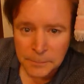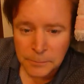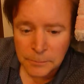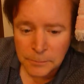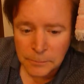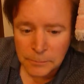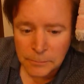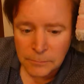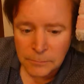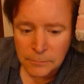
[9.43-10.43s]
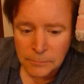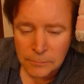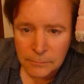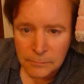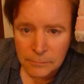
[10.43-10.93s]

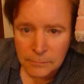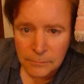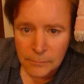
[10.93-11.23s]
[no speech]